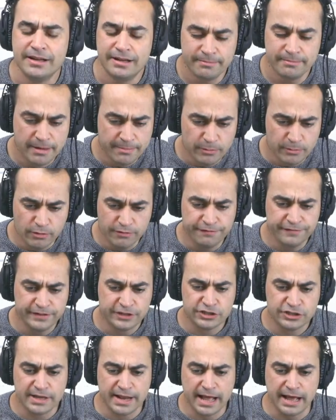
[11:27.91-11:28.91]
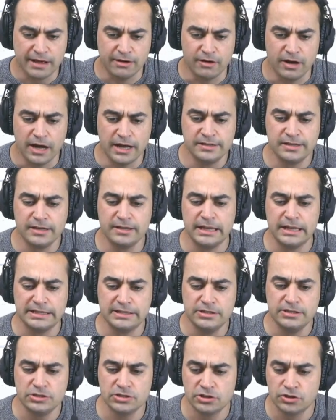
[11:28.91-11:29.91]
Maybe we'll fish that out. I don't like
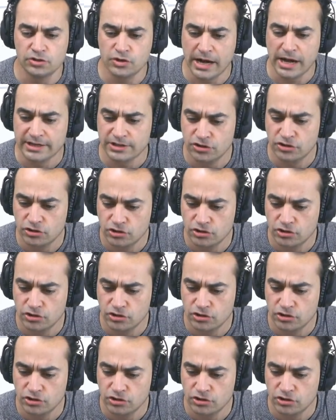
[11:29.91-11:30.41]
to use the tracks